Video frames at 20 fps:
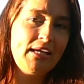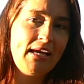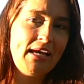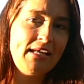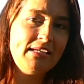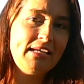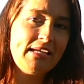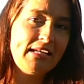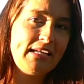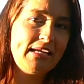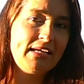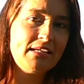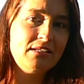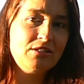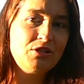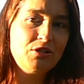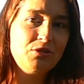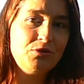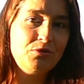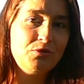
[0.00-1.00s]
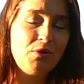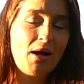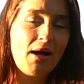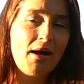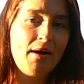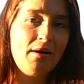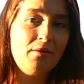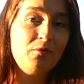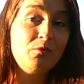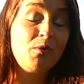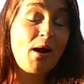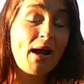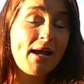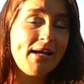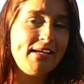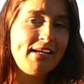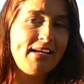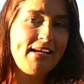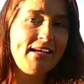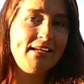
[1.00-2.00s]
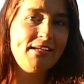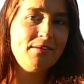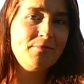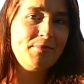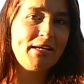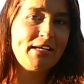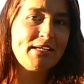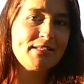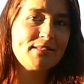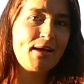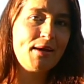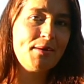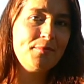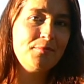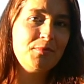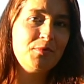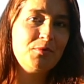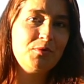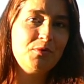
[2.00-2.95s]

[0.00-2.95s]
and getting into writing, because I'm